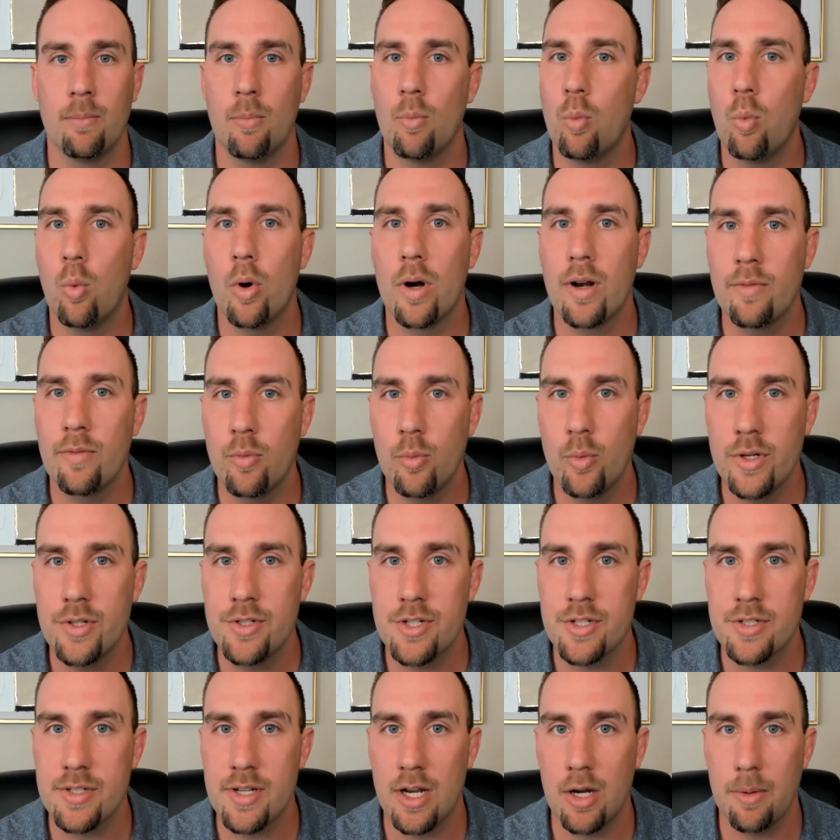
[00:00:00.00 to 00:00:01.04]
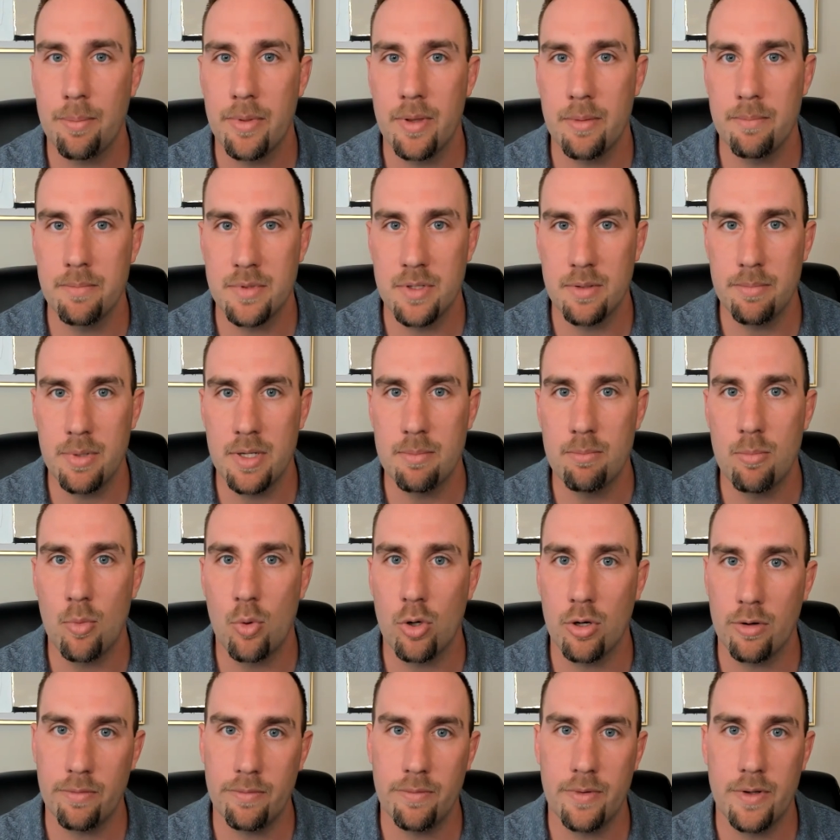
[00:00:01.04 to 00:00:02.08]
What if we just help them to be
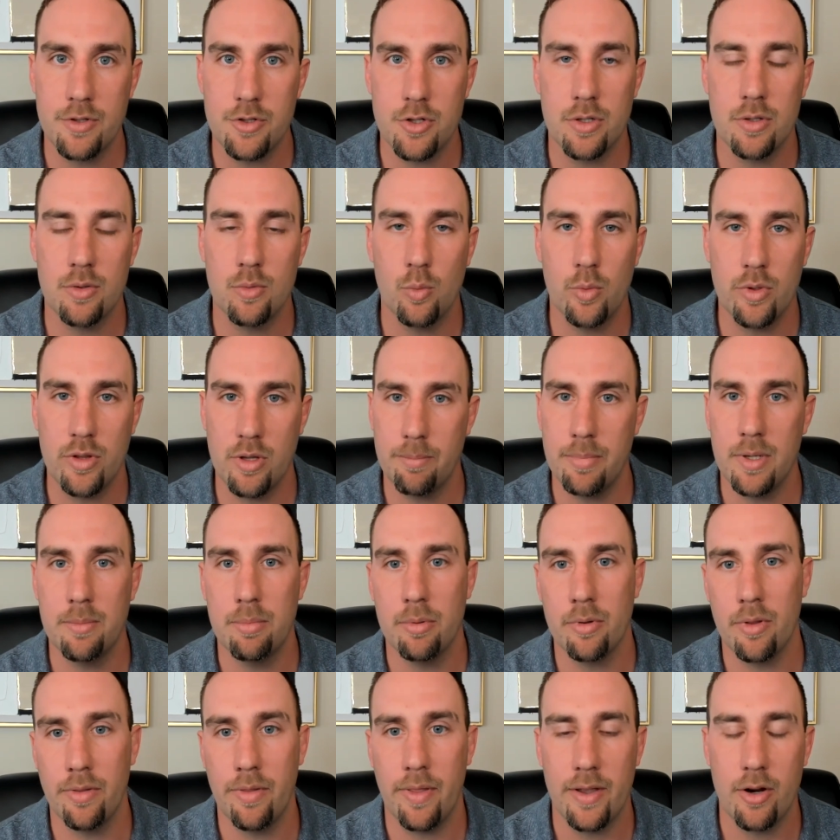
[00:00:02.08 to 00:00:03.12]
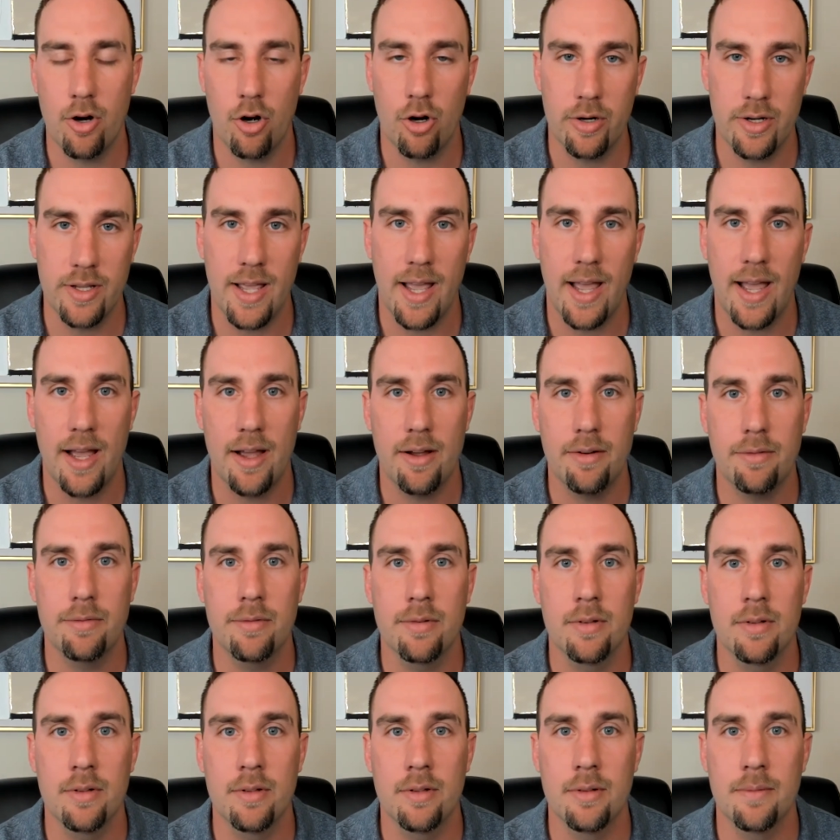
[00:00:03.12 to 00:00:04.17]
more efficient with the people that they already
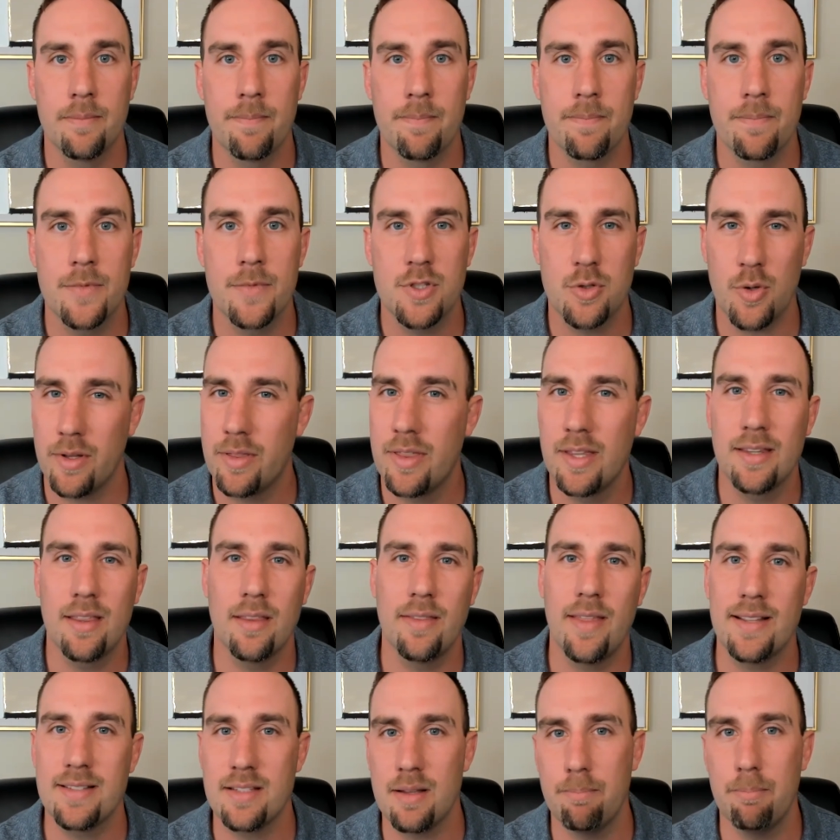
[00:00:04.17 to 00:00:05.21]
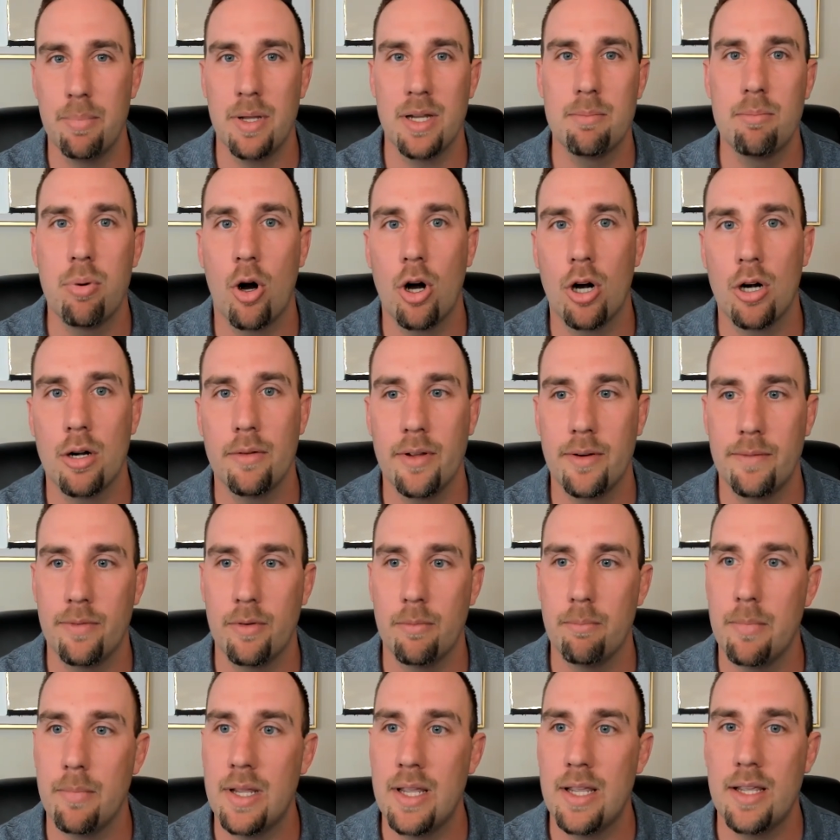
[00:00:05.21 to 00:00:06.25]
have? So I think that that's a big part of it for
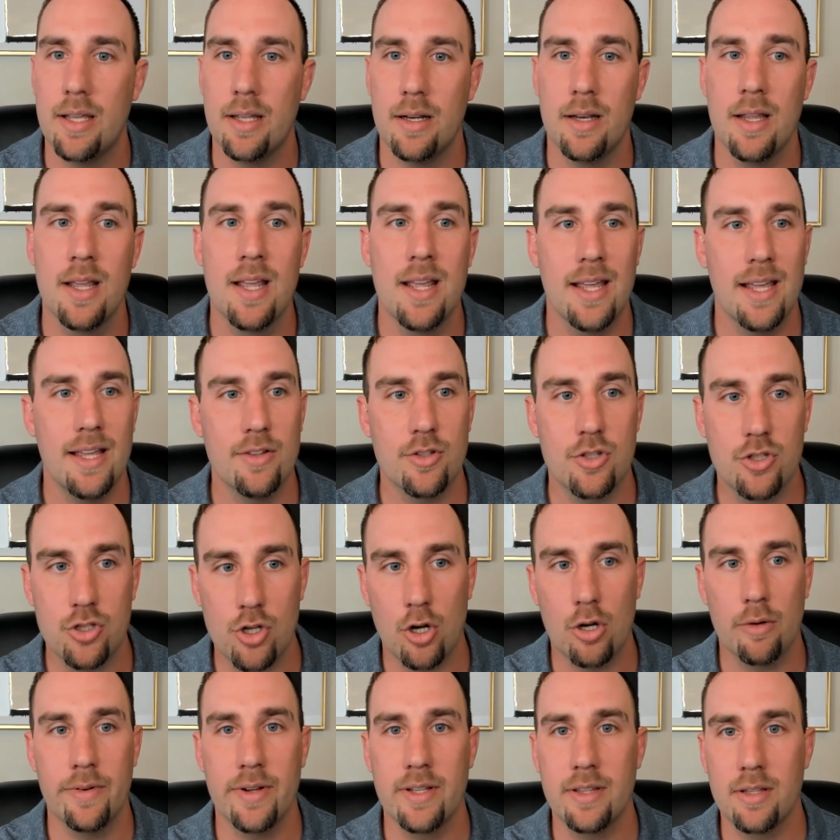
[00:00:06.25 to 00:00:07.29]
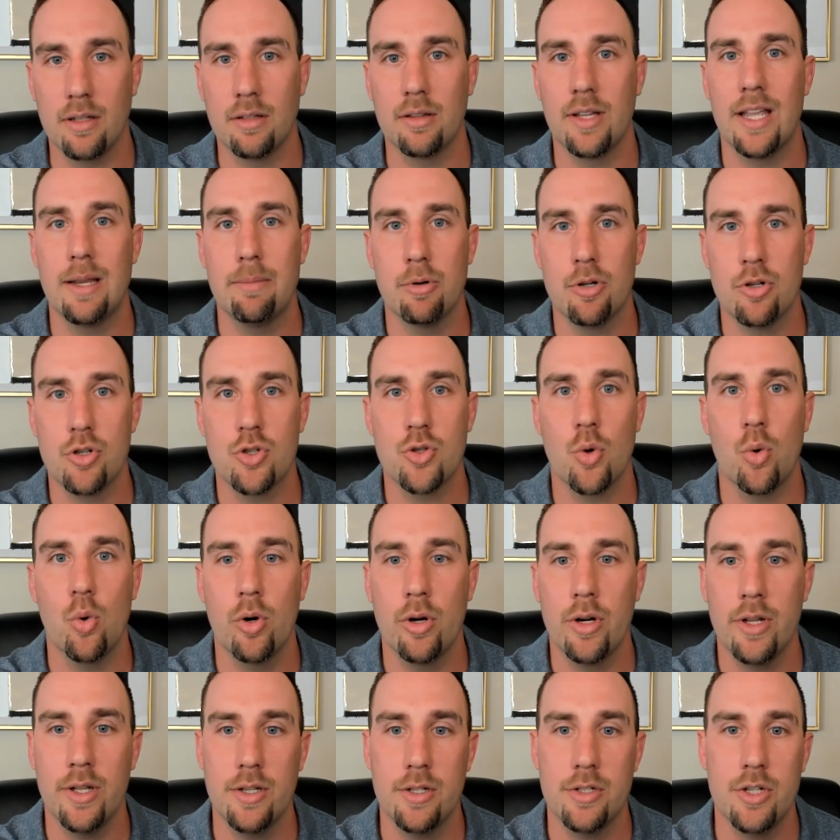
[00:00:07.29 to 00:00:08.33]
me. And, and solving the labor
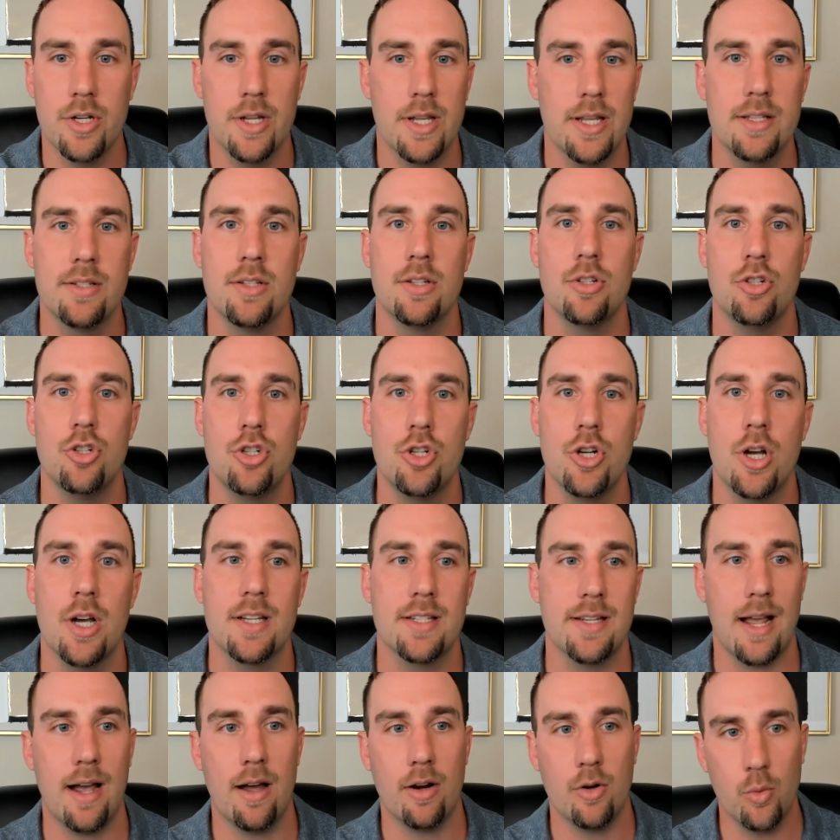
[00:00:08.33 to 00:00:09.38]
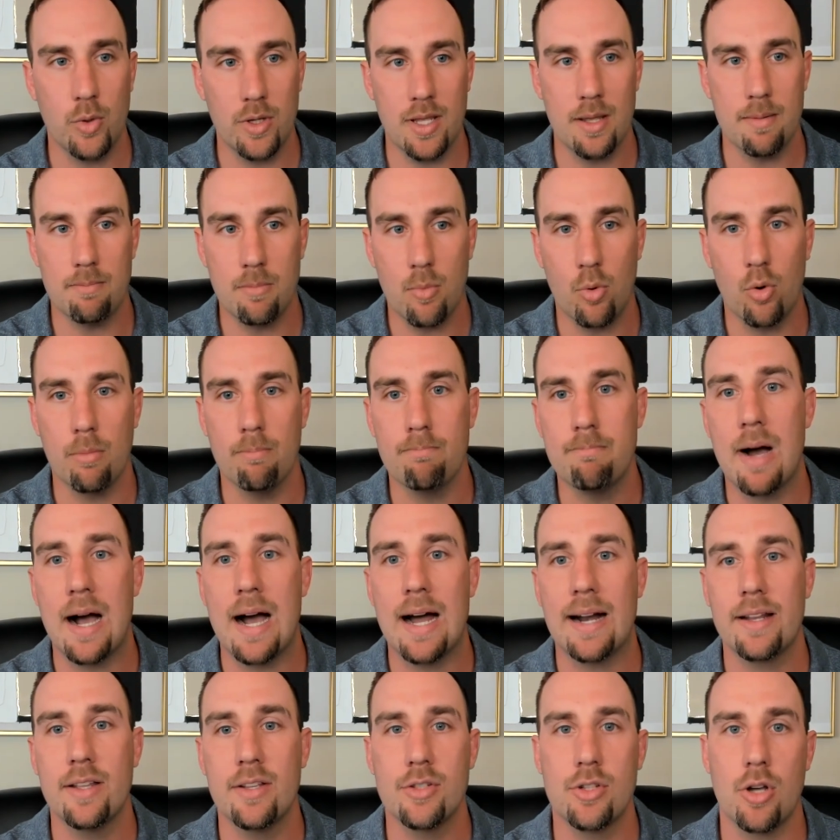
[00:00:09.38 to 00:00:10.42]
shortage isn't just how do we get more
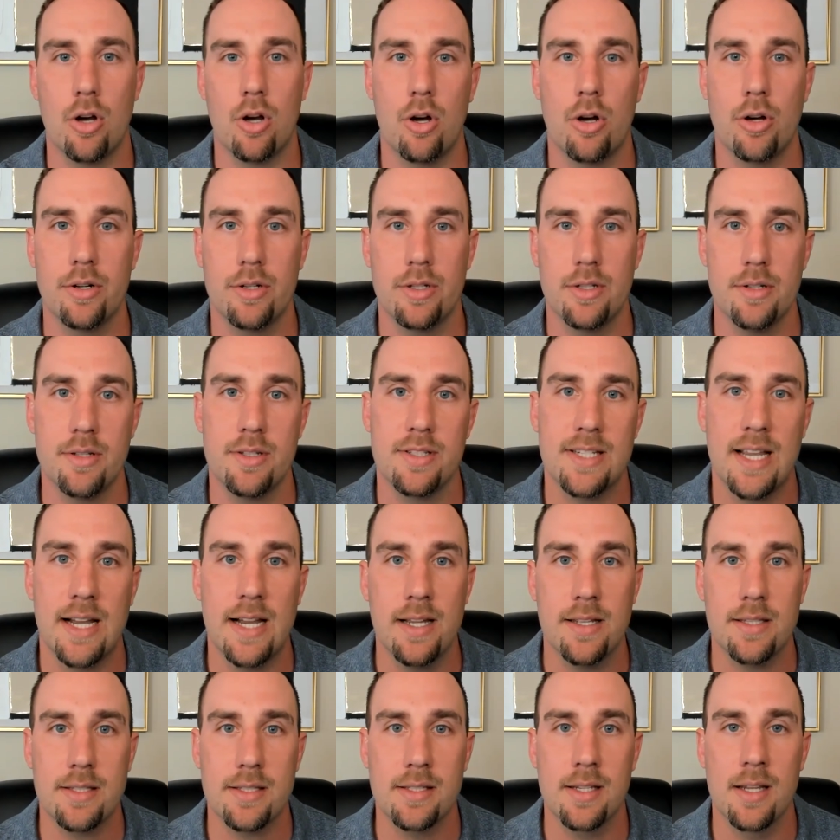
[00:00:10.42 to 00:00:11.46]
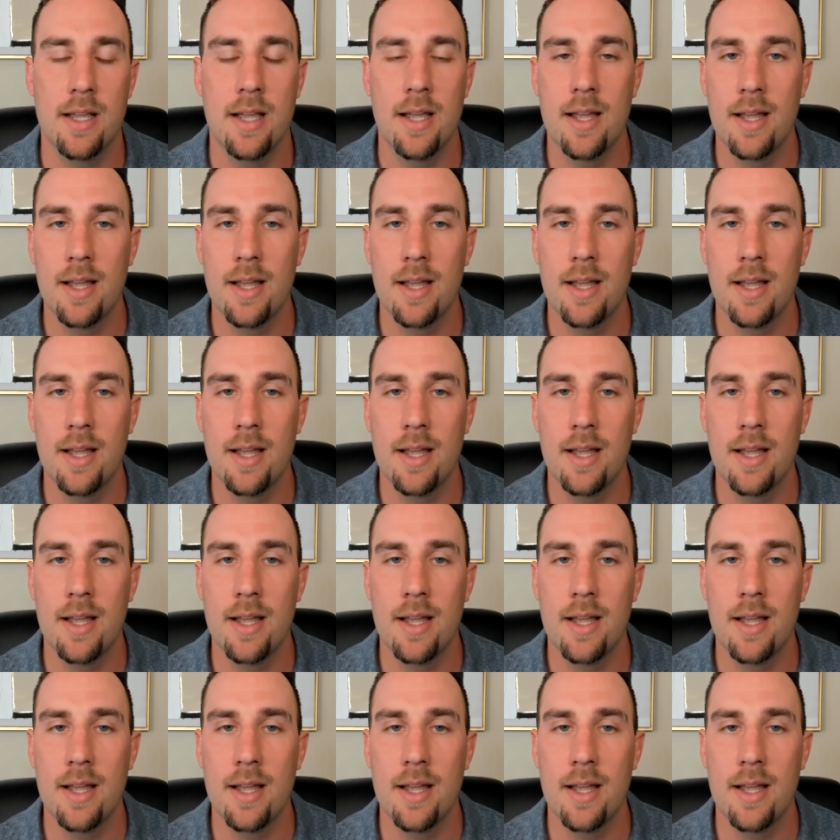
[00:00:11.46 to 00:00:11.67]
bodies onto sites.